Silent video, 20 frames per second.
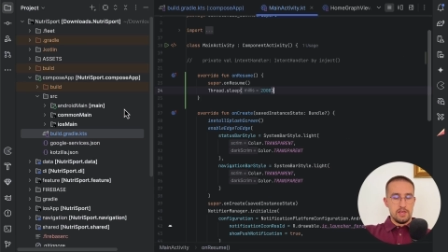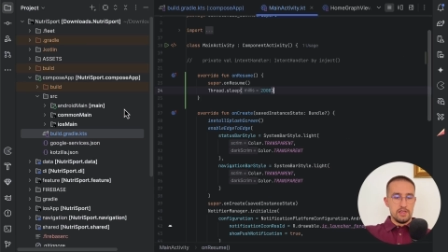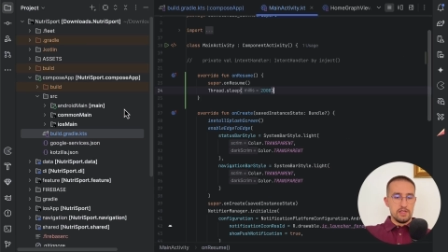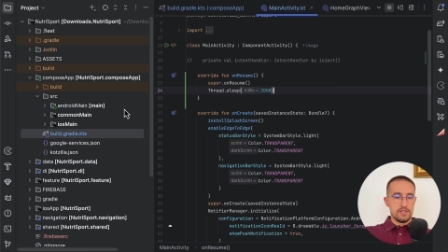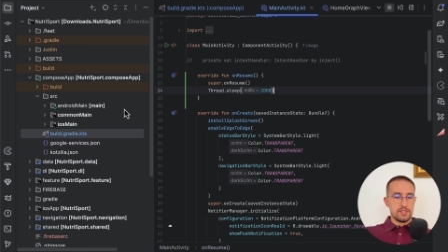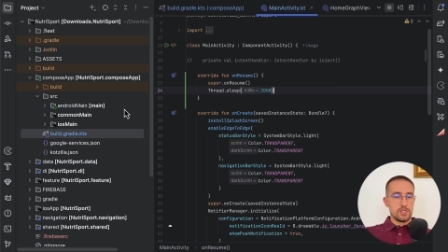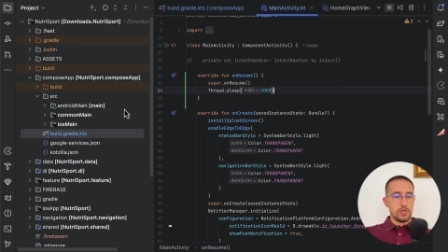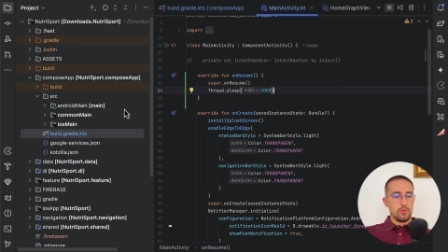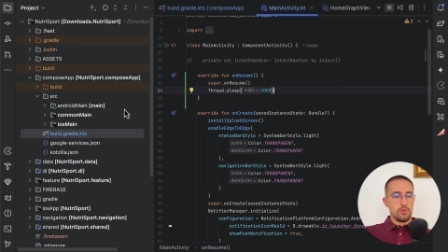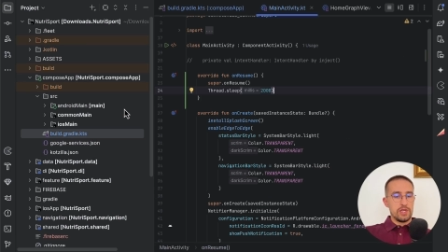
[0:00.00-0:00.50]

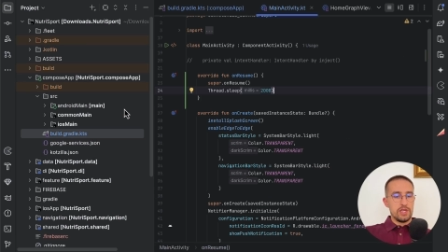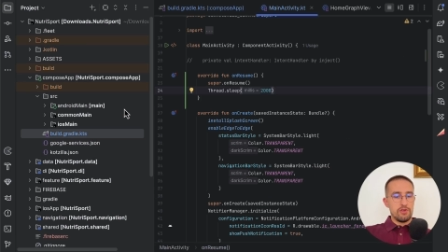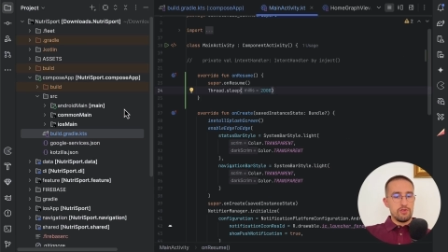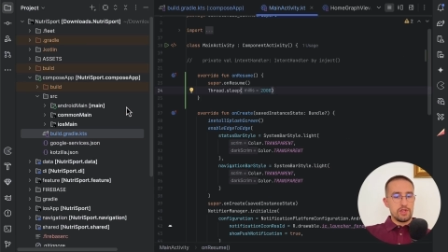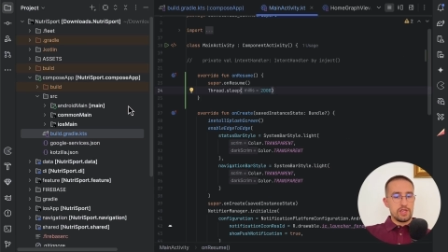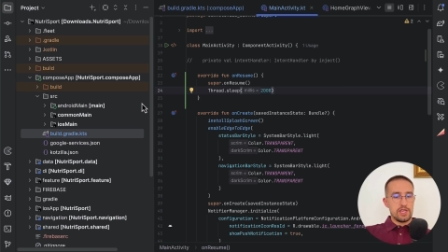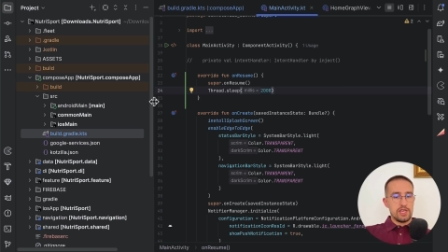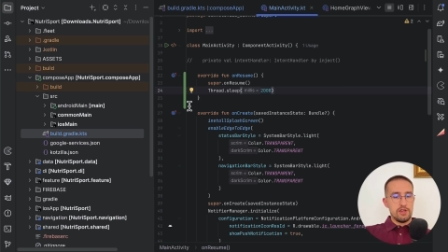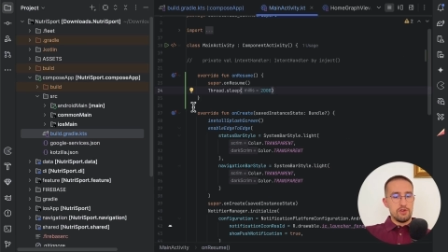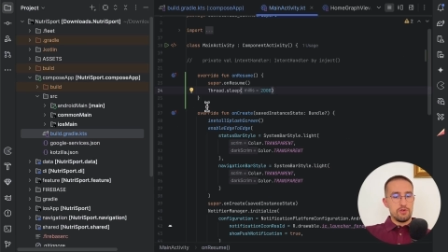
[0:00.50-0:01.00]
So we are
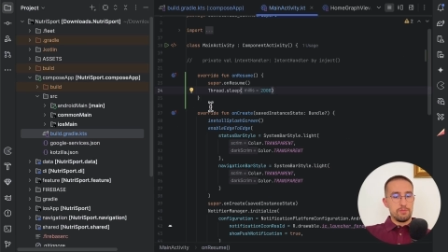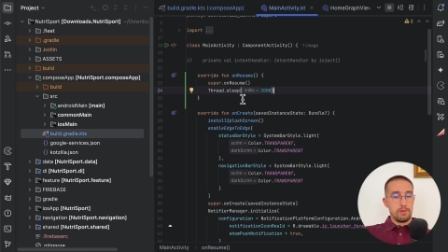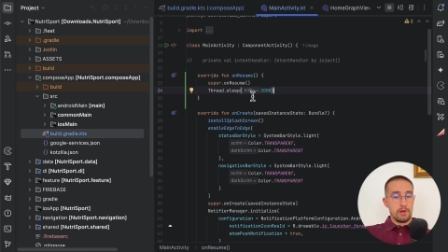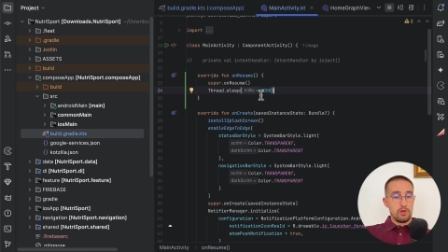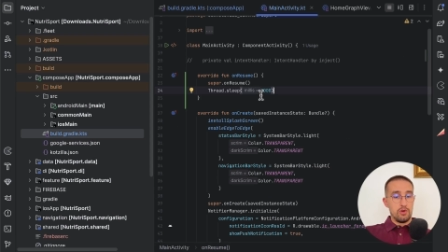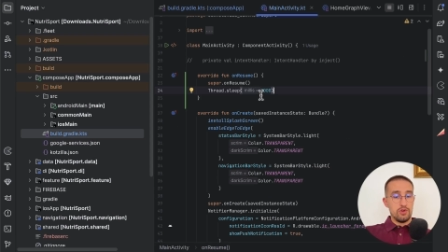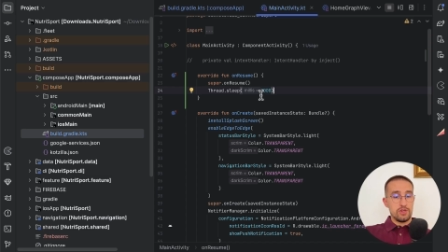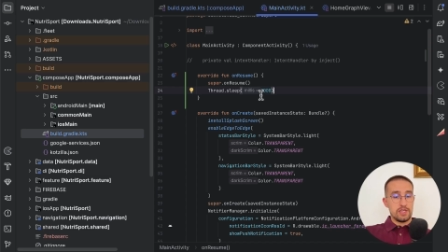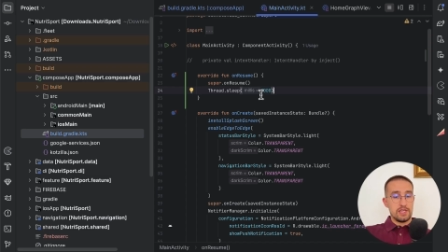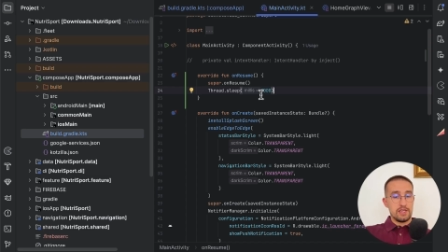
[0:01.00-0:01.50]
here
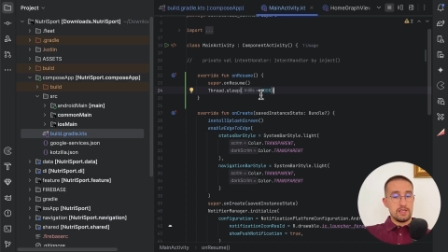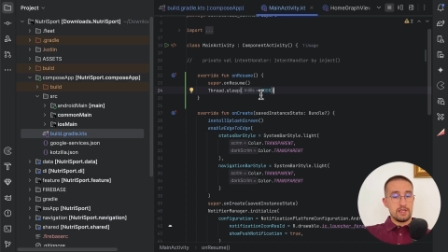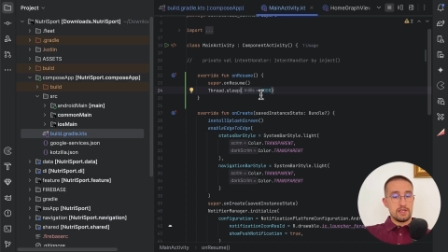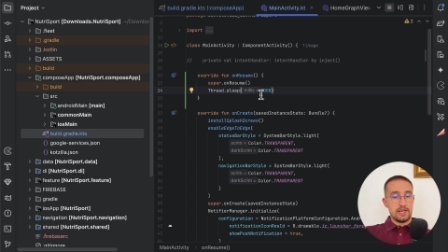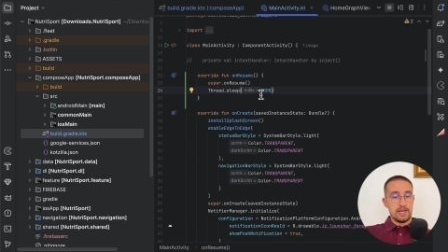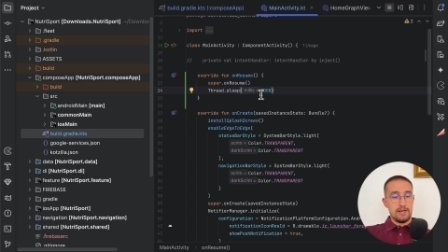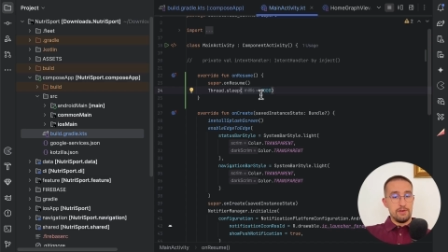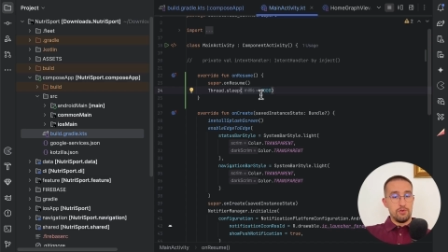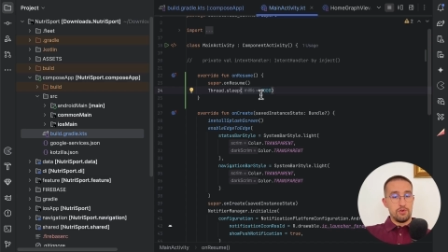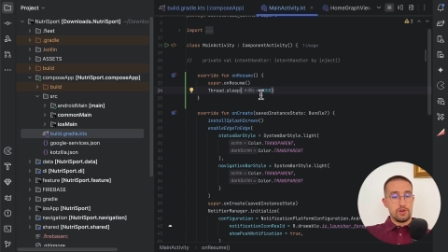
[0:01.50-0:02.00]
blocking
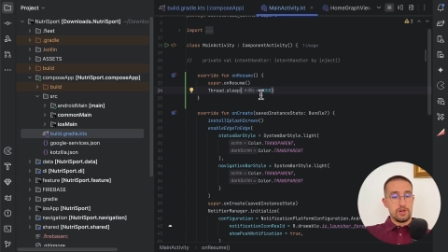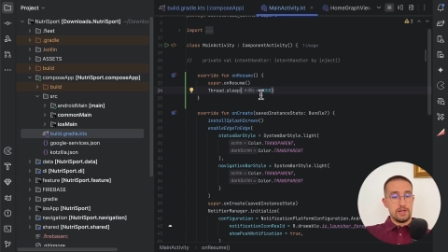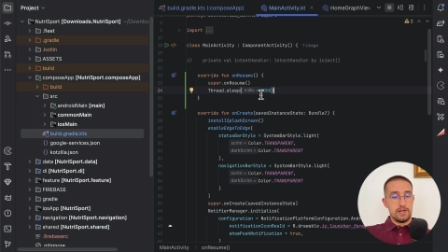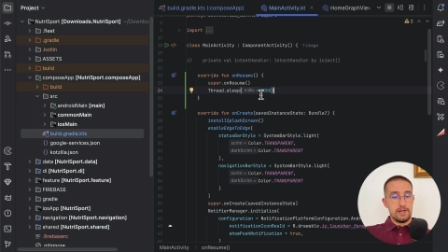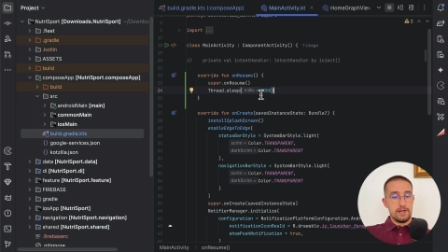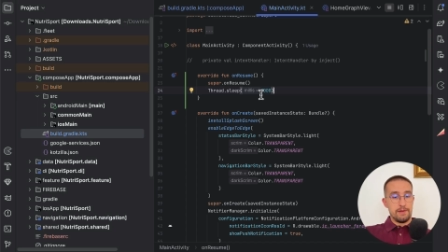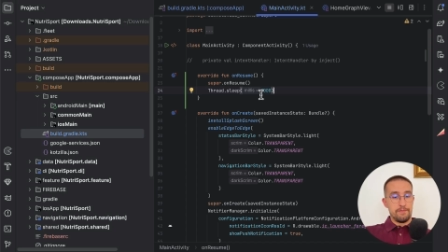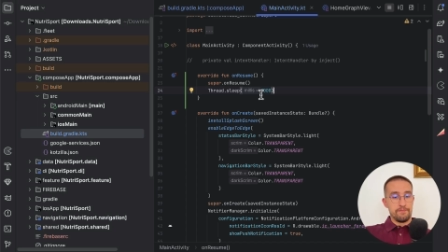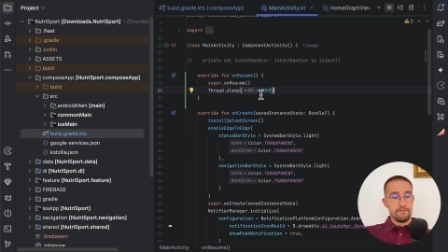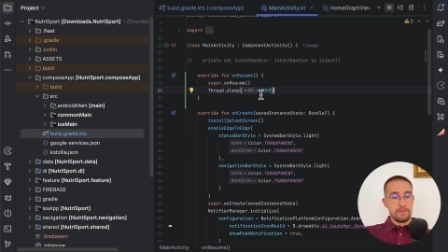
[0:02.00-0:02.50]

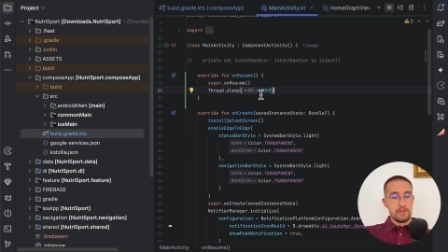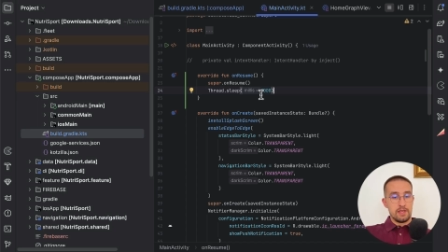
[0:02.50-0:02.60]
our